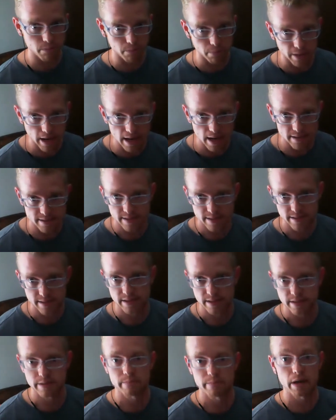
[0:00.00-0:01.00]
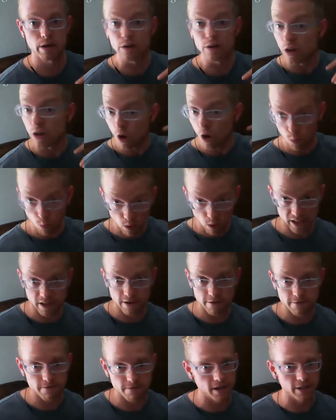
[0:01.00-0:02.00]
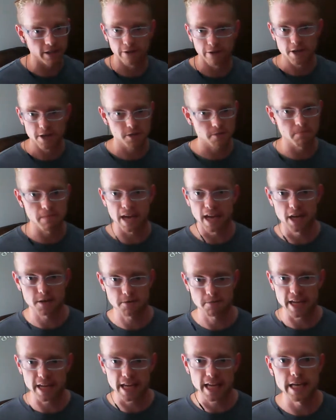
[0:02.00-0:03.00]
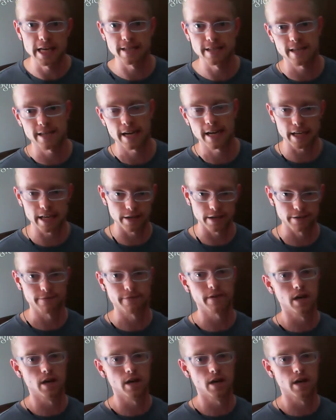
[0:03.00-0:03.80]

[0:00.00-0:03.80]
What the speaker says: processes, about what configuration management is, and I give